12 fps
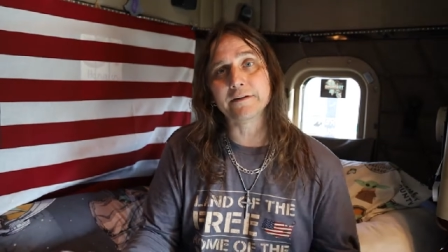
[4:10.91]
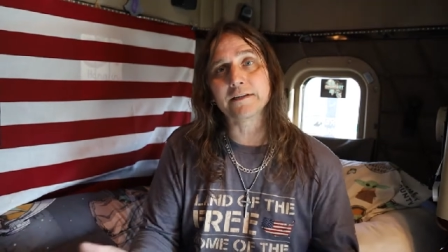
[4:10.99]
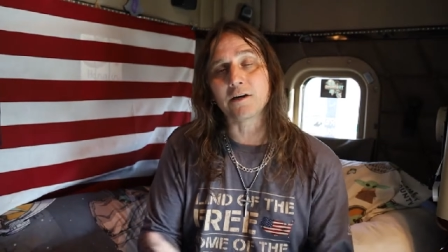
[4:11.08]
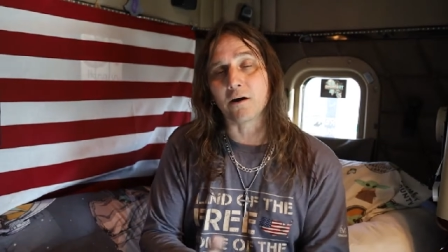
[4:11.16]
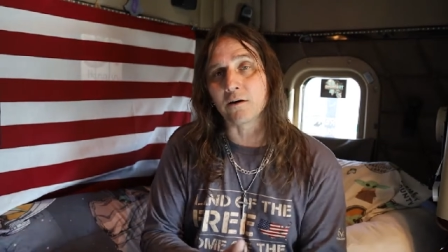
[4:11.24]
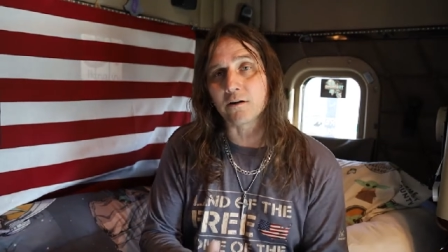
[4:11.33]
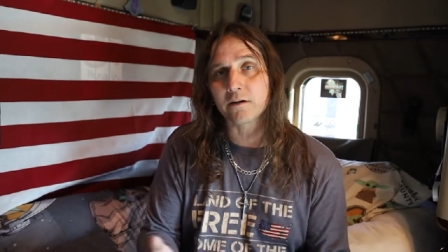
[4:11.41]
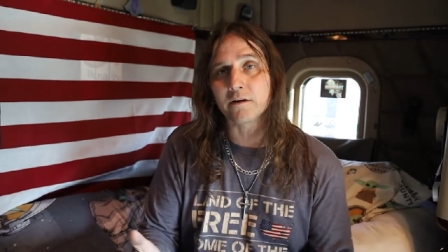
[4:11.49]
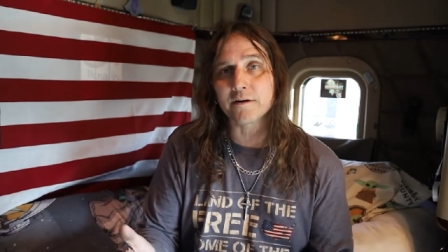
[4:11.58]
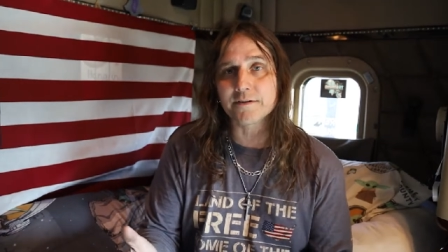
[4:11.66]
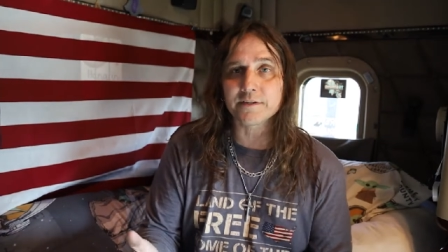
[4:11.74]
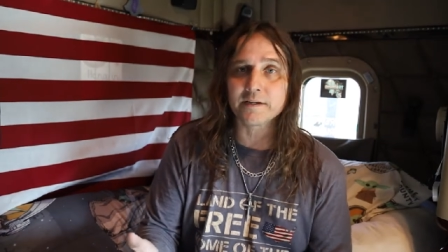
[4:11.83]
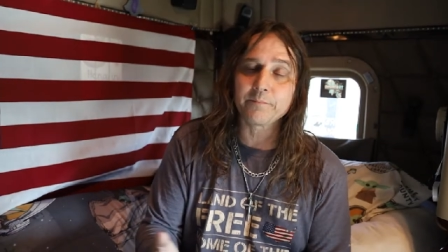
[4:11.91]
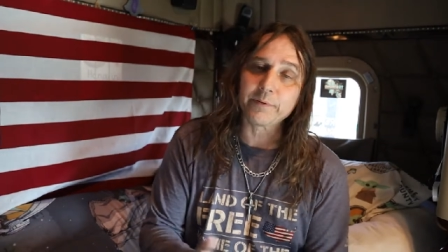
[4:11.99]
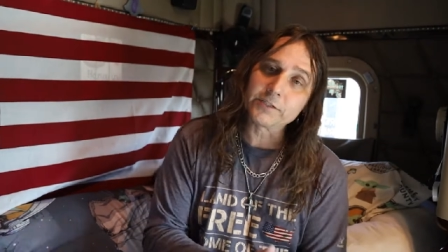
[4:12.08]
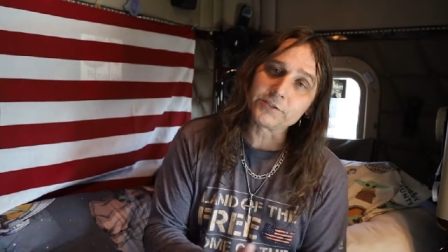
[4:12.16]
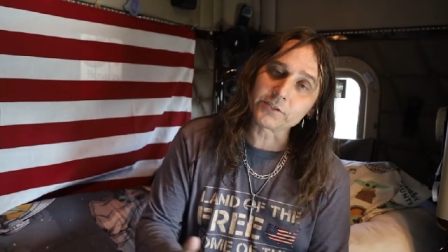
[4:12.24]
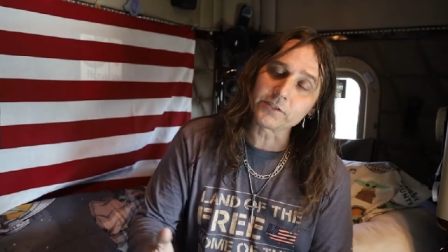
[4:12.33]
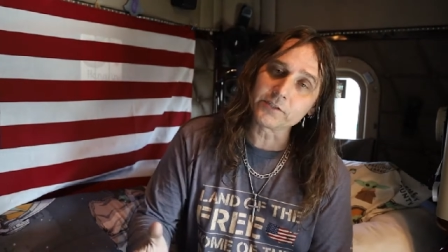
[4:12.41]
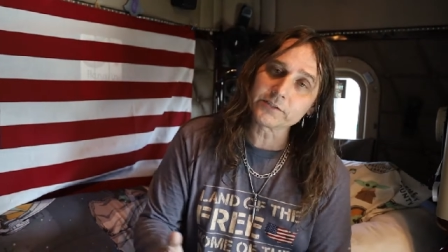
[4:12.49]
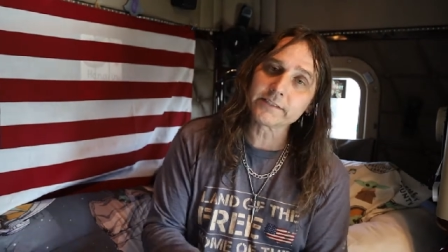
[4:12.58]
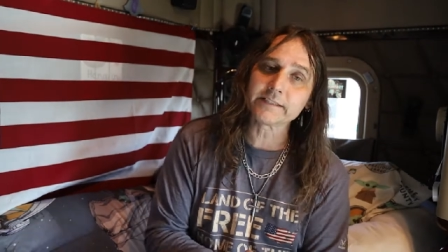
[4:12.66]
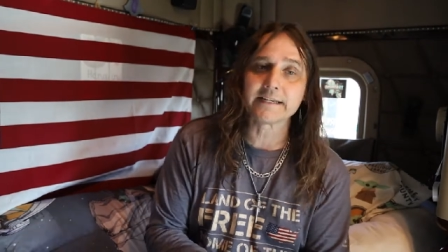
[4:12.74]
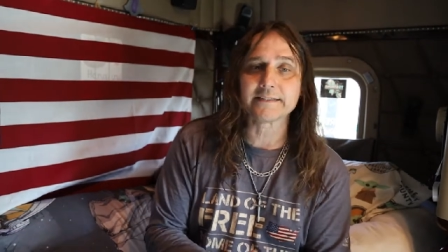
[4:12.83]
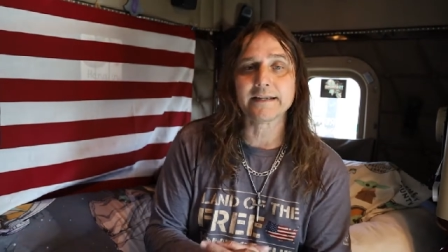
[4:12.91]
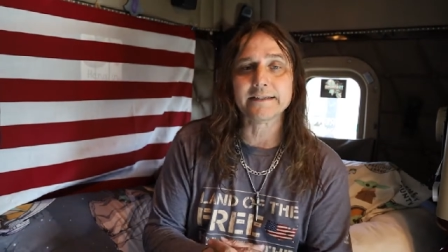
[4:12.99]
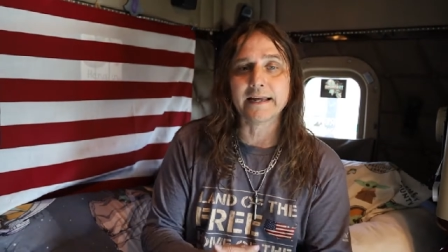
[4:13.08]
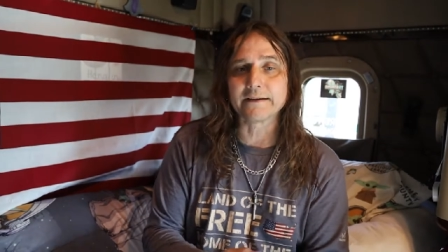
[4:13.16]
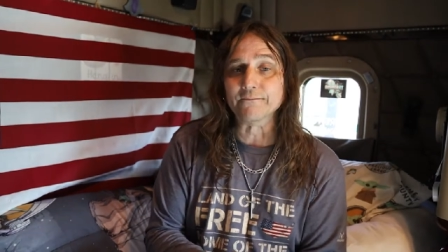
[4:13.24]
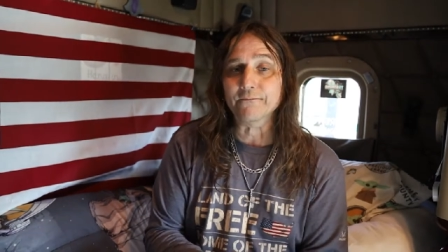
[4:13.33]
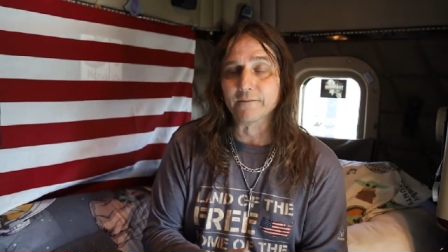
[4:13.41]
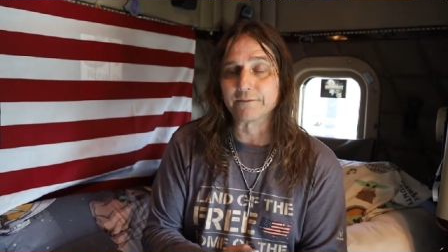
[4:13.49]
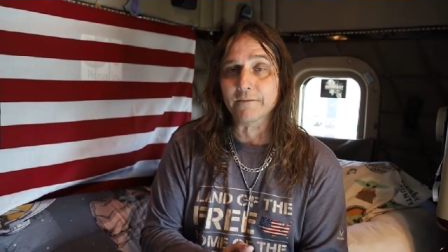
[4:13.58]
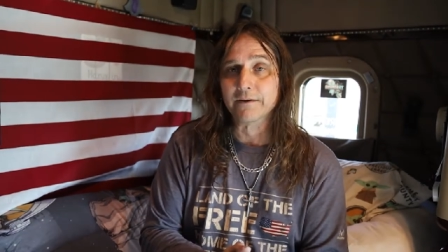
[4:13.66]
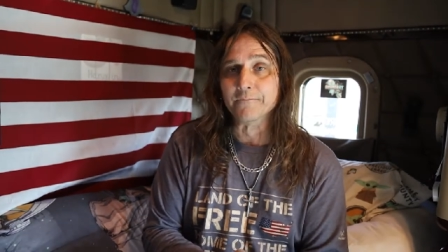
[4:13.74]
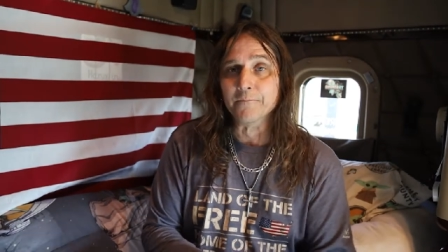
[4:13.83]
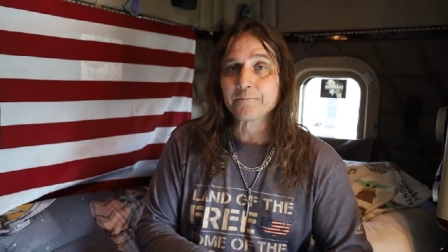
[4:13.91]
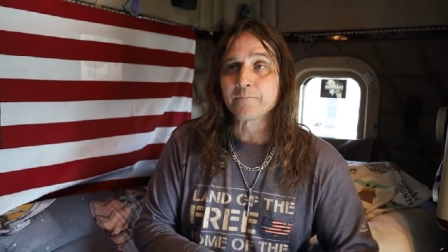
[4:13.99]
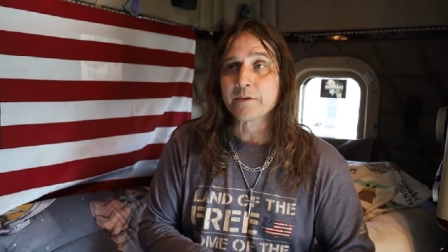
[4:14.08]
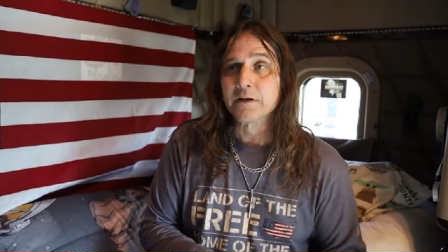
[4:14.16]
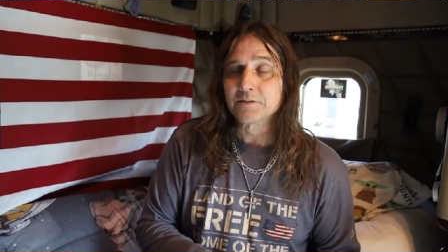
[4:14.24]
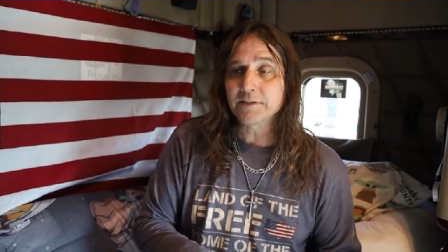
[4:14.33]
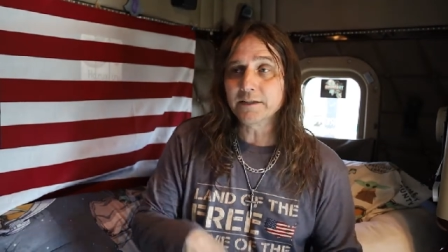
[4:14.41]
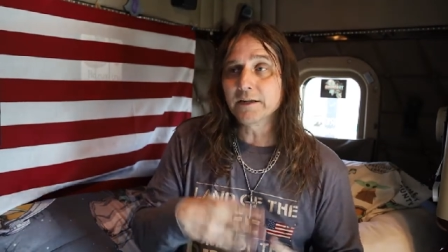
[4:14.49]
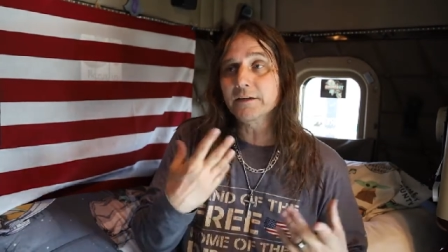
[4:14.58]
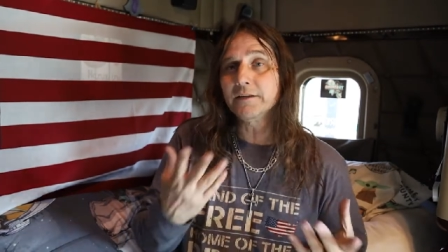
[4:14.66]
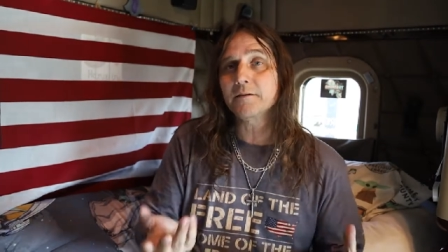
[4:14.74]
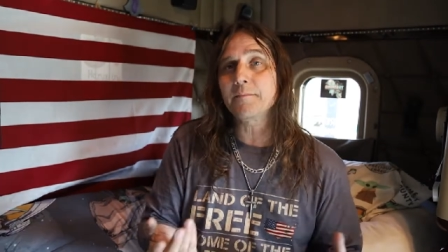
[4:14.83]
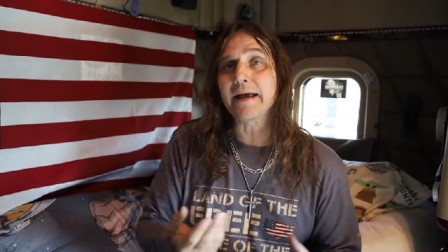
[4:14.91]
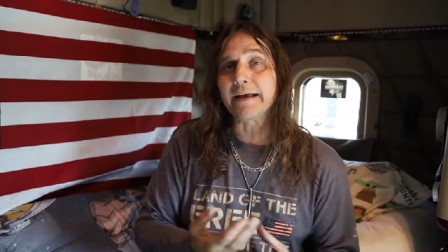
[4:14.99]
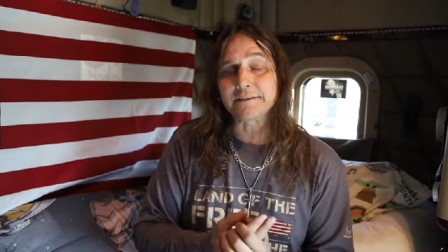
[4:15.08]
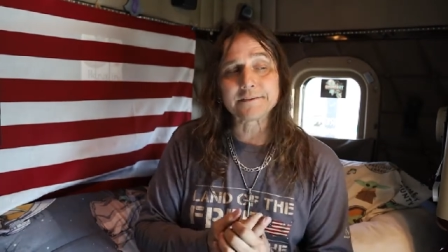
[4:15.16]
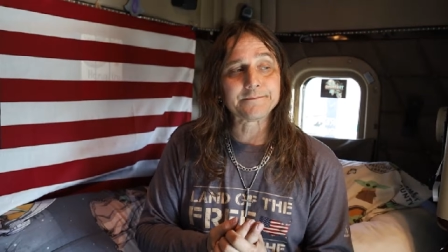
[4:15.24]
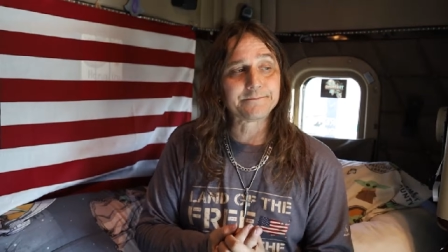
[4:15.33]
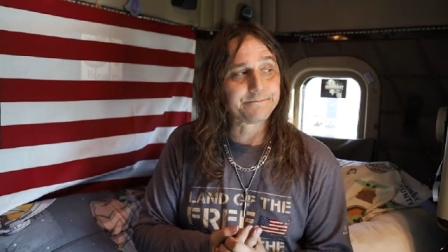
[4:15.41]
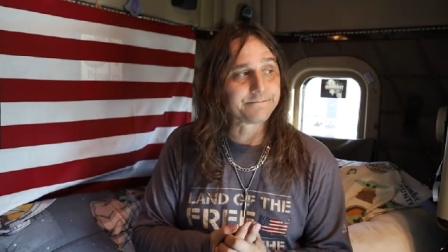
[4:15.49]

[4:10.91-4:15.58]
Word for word: and cards and pictures and things like that. So I looked at their masks